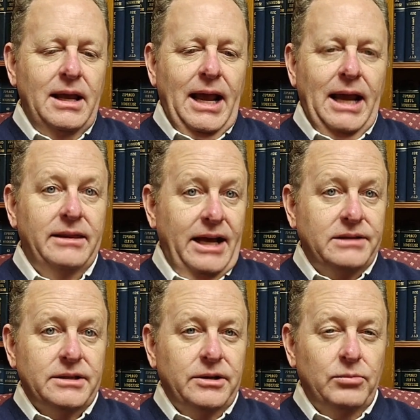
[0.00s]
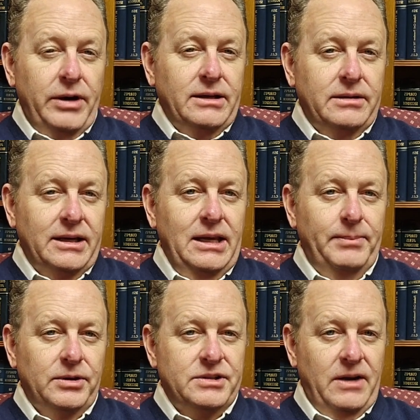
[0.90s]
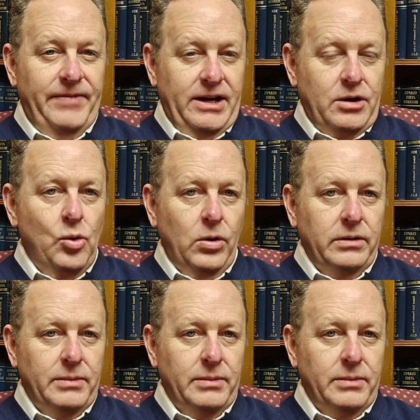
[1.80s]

And that's a good way to keep yourself out of court,